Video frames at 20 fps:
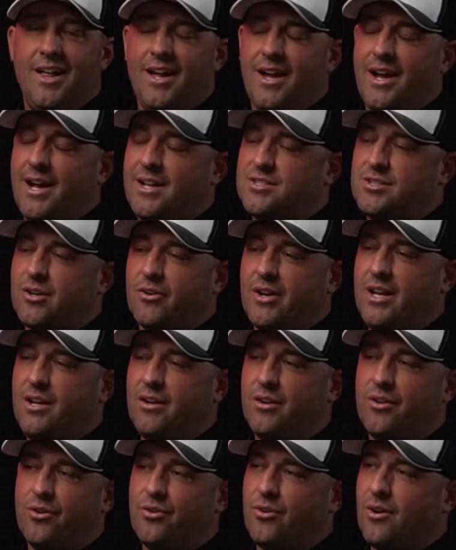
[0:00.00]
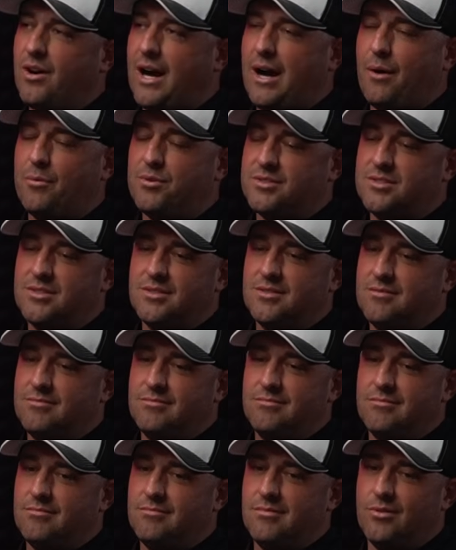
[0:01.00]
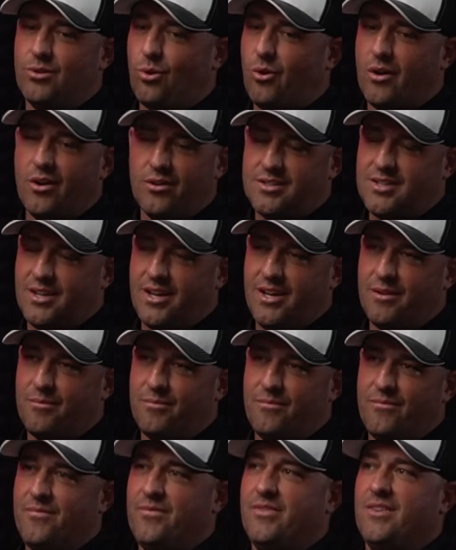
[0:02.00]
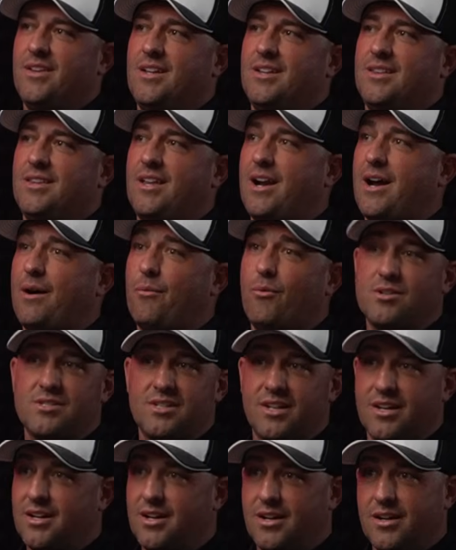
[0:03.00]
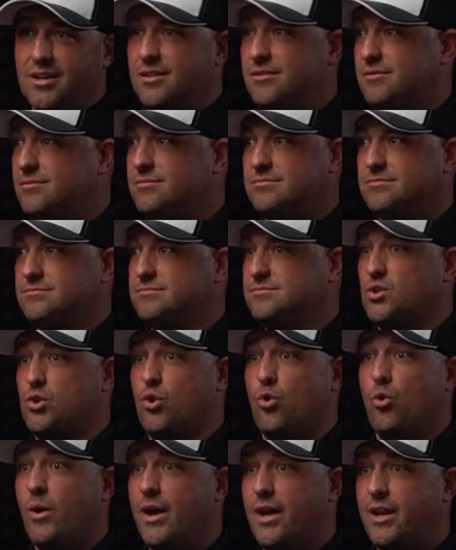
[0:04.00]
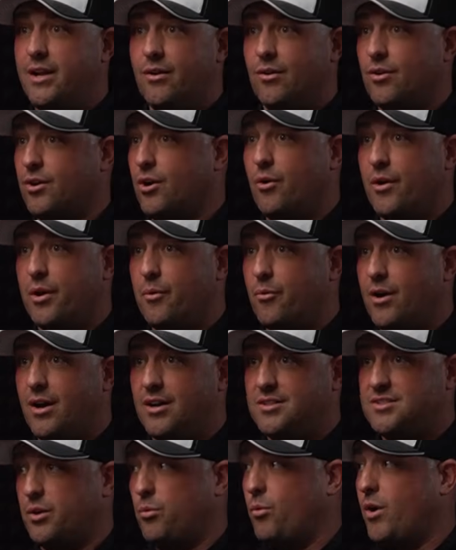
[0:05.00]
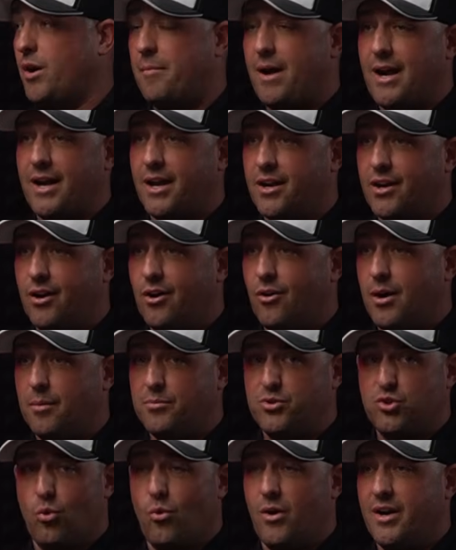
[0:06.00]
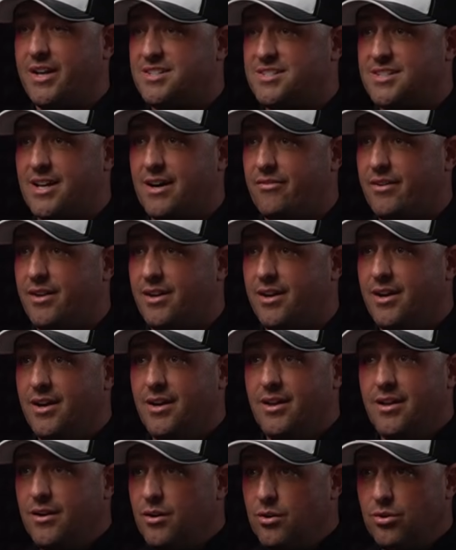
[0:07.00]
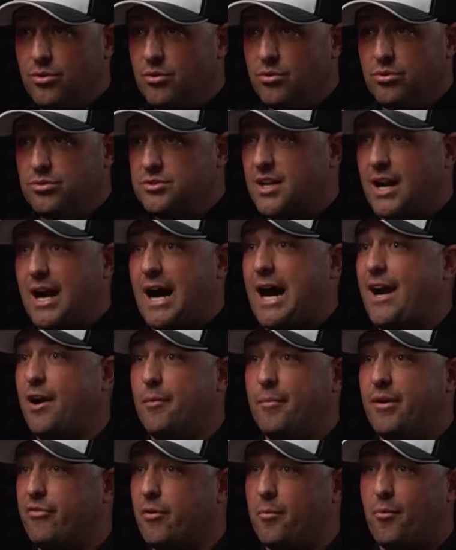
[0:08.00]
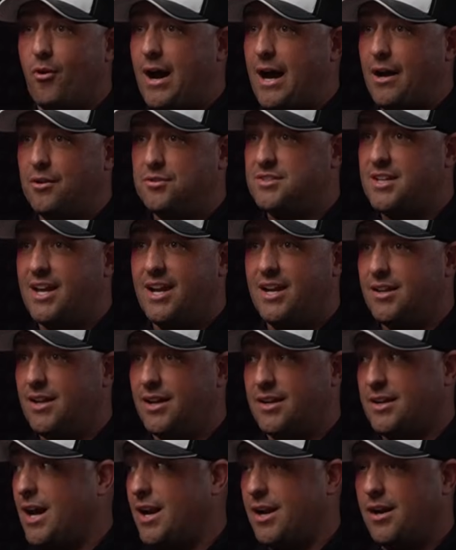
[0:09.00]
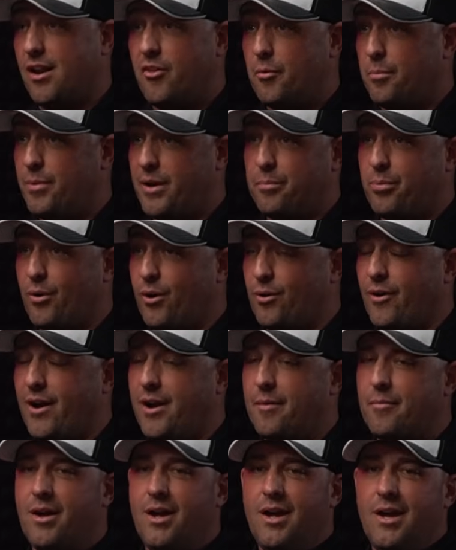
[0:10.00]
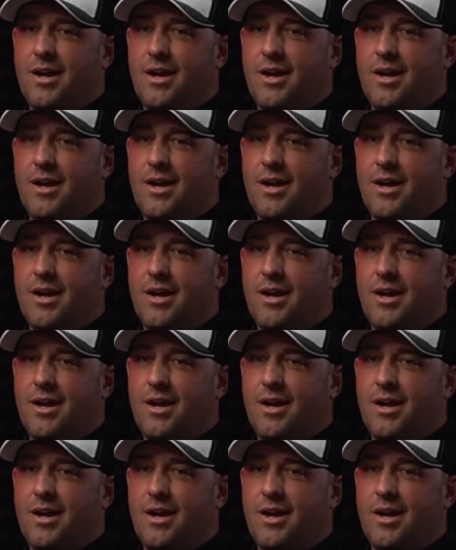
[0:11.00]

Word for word: And so he knew I was loyal to him, that I wasn't going to quit or go anywhere else. Like, where am I going to go? I'm 27 who's going to hire me from Ohio State? Like, not another big program.